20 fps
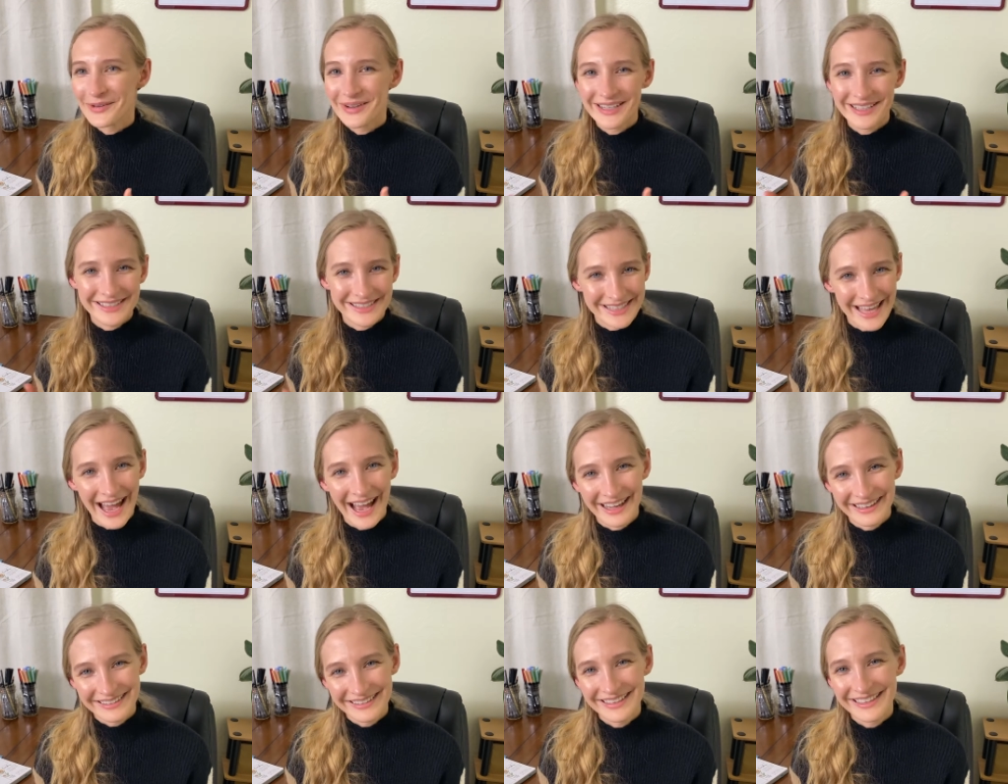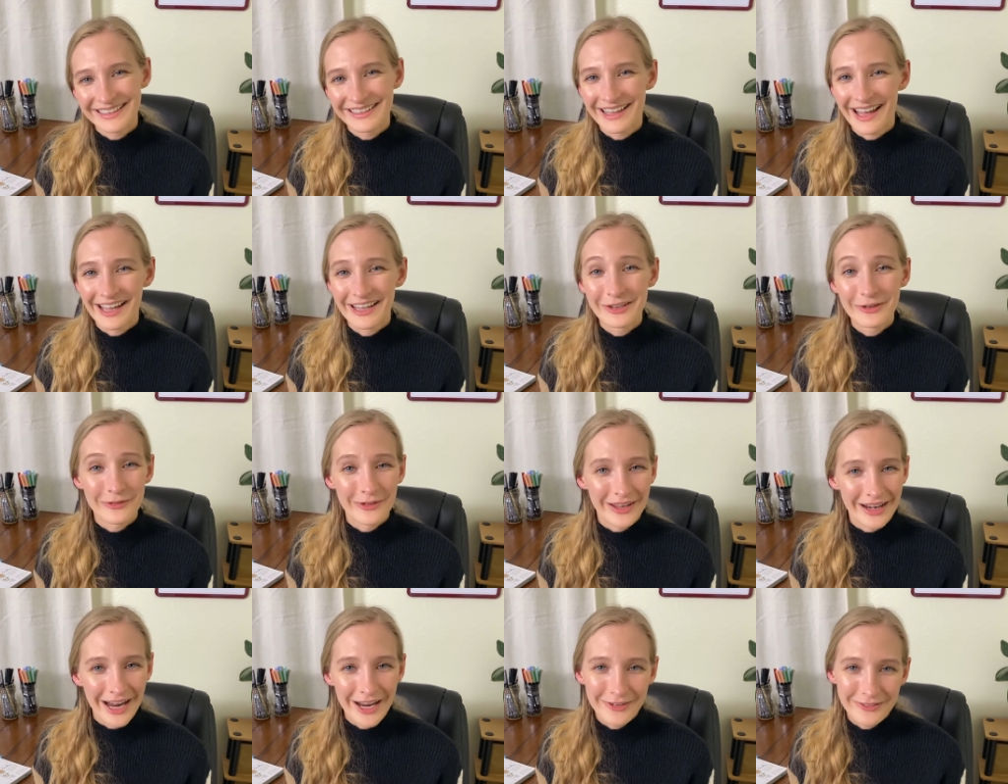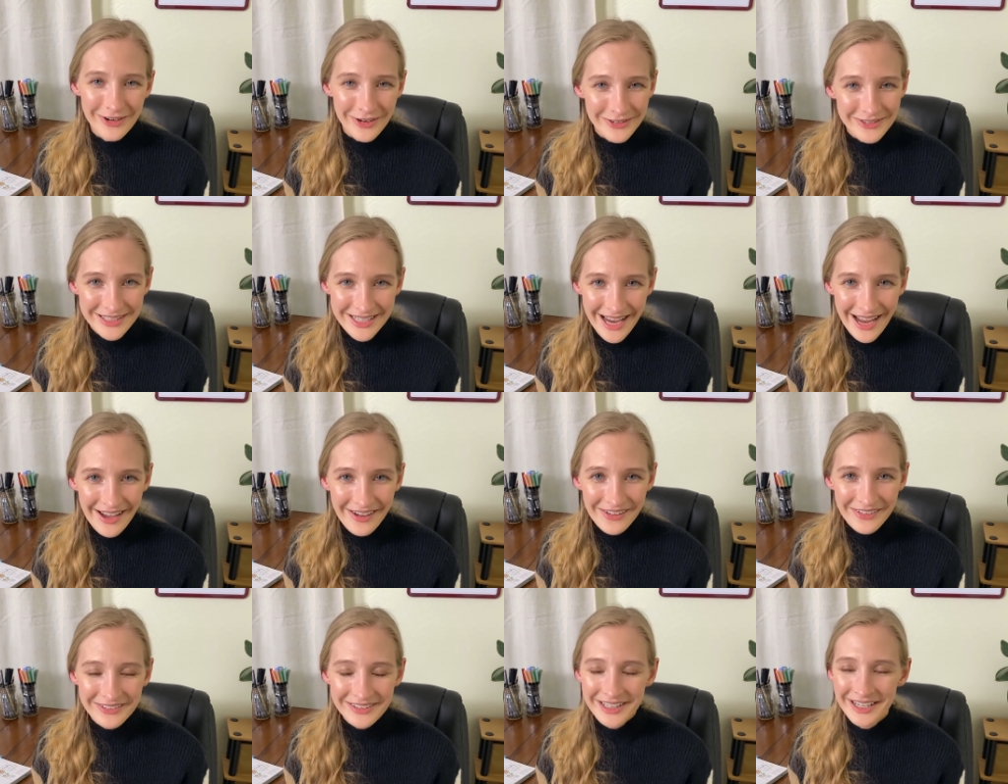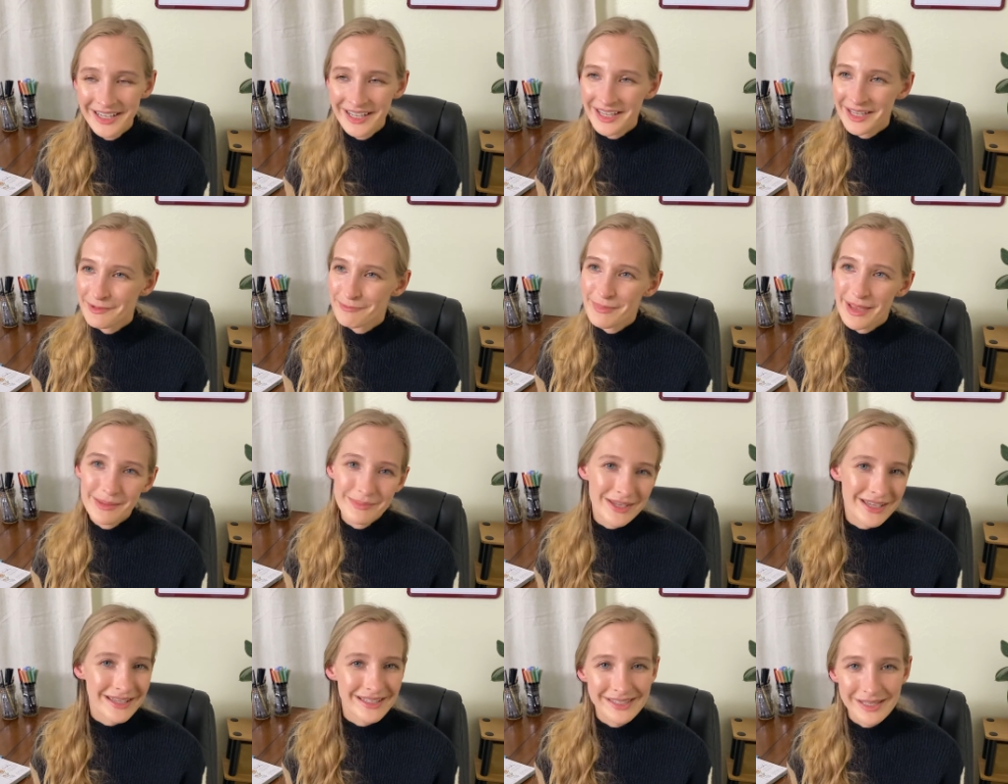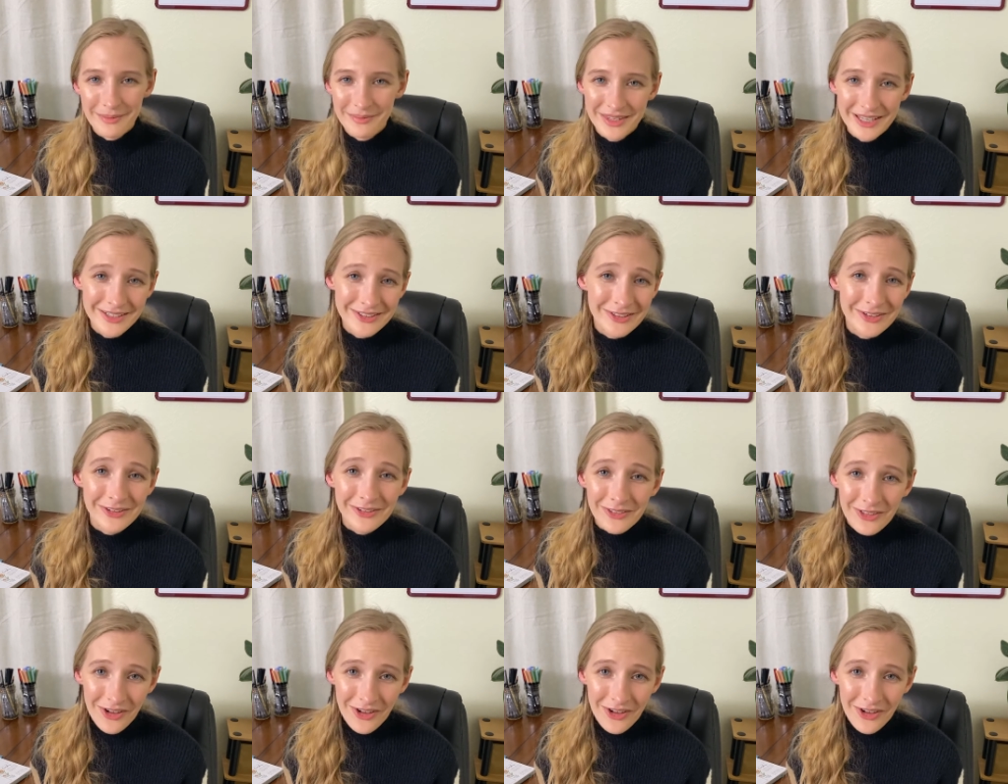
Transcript: exactly like what I wrote down. Maybe something took